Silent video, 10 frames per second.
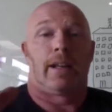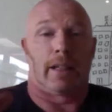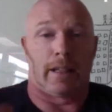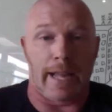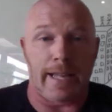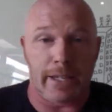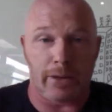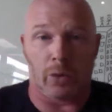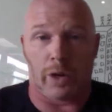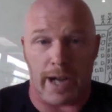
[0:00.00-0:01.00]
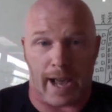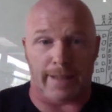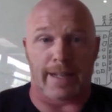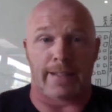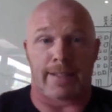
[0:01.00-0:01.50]
Like it or
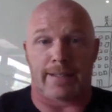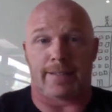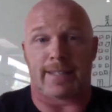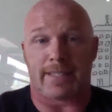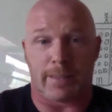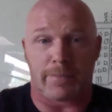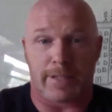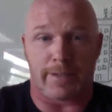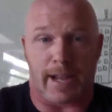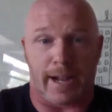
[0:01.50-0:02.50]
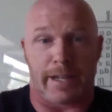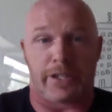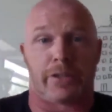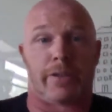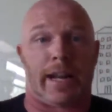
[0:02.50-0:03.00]
not, that is a systems design
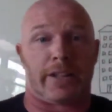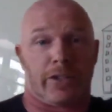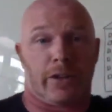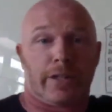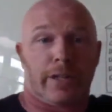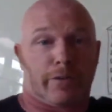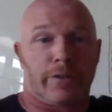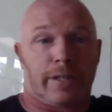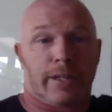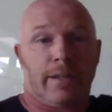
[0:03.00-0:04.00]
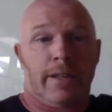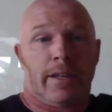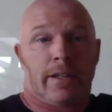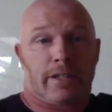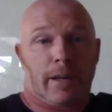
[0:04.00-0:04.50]
issue, and that is no different than
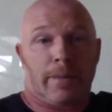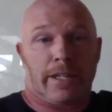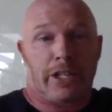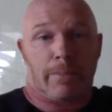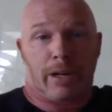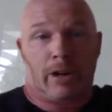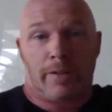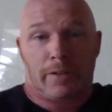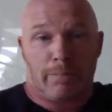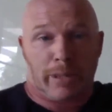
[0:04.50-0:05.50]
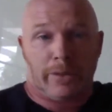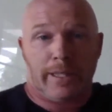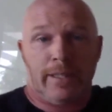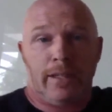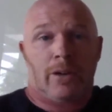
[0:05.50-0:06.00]
somebody jumping off the
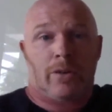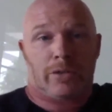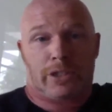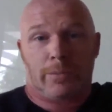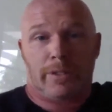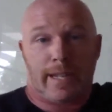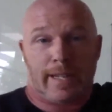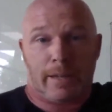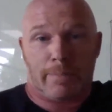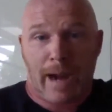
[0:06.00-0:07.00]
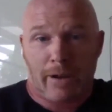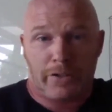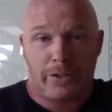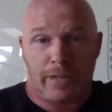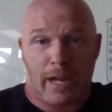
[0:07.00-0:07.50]
building or someone taking a
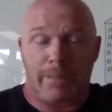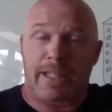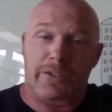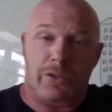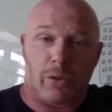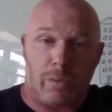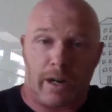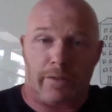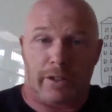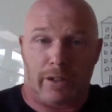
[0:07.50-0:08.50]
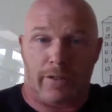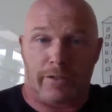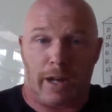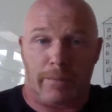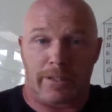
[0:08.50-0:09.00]
parachute down because they're aware of the law
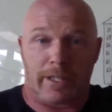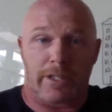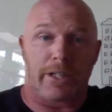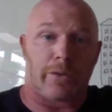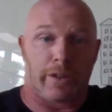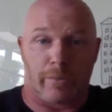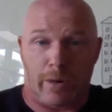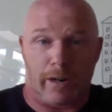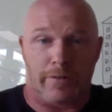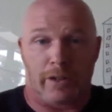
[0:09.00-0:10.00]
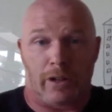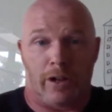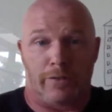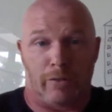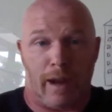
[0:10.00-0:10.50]
of compensation or they're aware of the
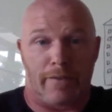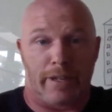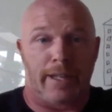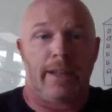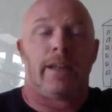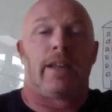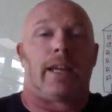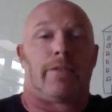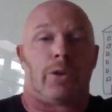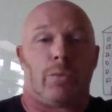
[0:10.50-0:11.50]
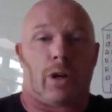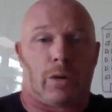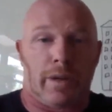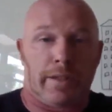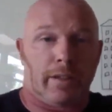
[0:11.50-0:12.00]
law of gravity. If you
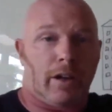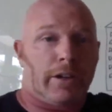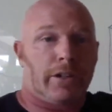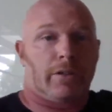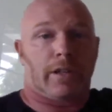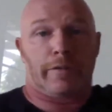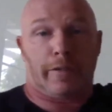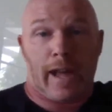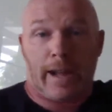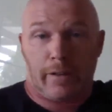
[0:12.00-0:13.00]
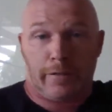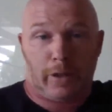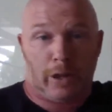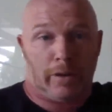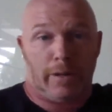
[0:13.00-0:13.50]
work with the law, you can fly or
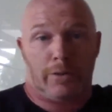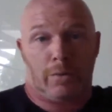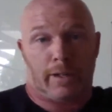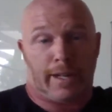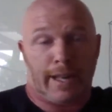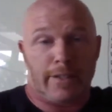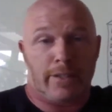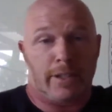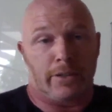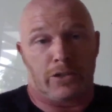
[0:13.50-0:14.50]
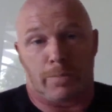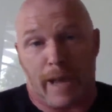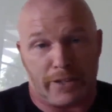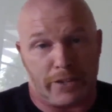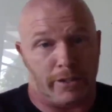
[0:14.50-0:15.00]
float. If you work against it, you
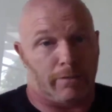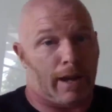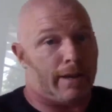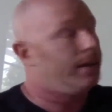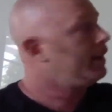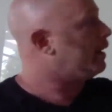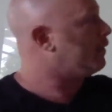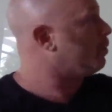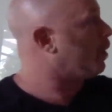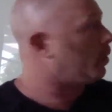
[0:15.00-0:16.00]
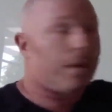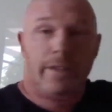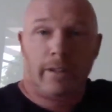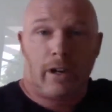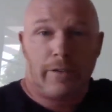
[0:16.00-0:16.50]
smash to the ground. If you work
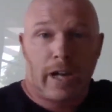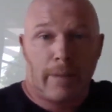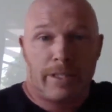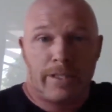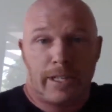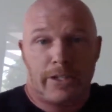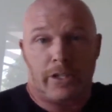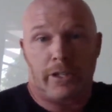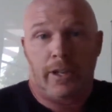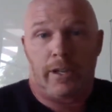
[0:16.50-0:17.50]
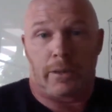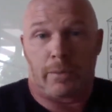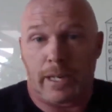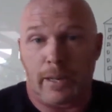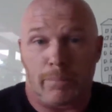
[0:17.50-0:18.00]
with the law of compensation,
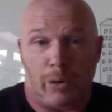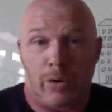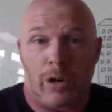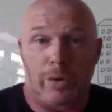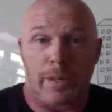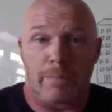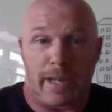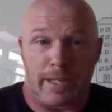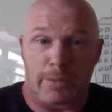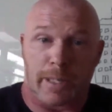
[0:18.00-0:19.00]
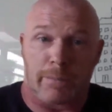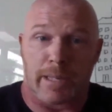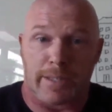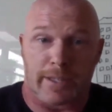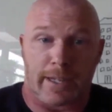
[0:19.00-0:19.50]
you end up broke, holding pennies, being
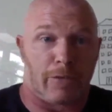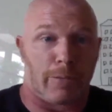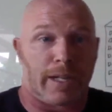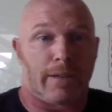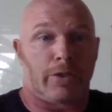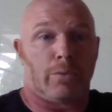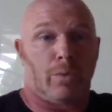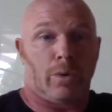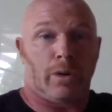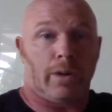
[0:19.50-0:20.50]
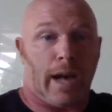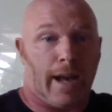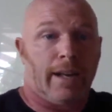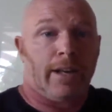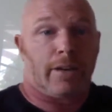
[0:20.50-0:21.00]
pissed at everybody. If you work
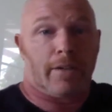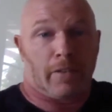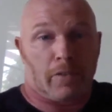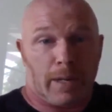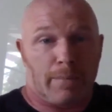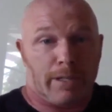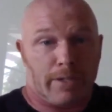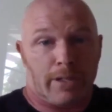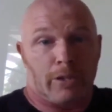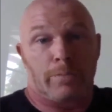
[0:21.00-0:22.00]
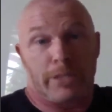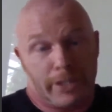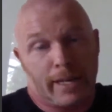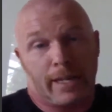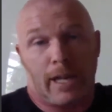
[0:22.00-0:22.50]
not, you have everybody pissed at you, but
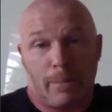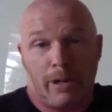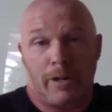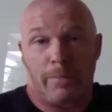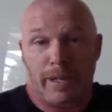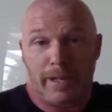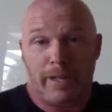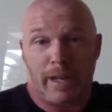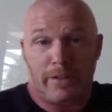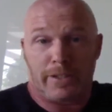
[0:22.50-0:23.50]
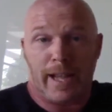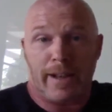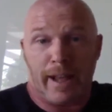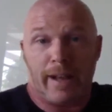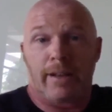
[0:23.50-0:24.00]
you got a couple $100 million
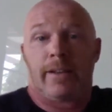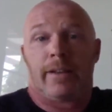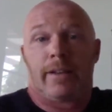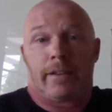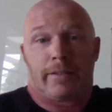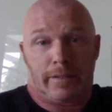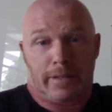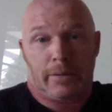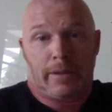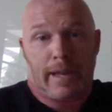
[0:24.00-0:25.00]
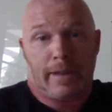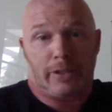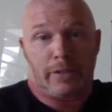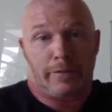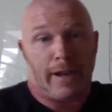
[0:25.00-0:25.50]
net to deal with
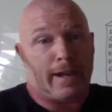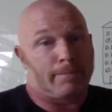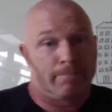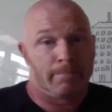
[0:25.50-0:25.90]
after the fact.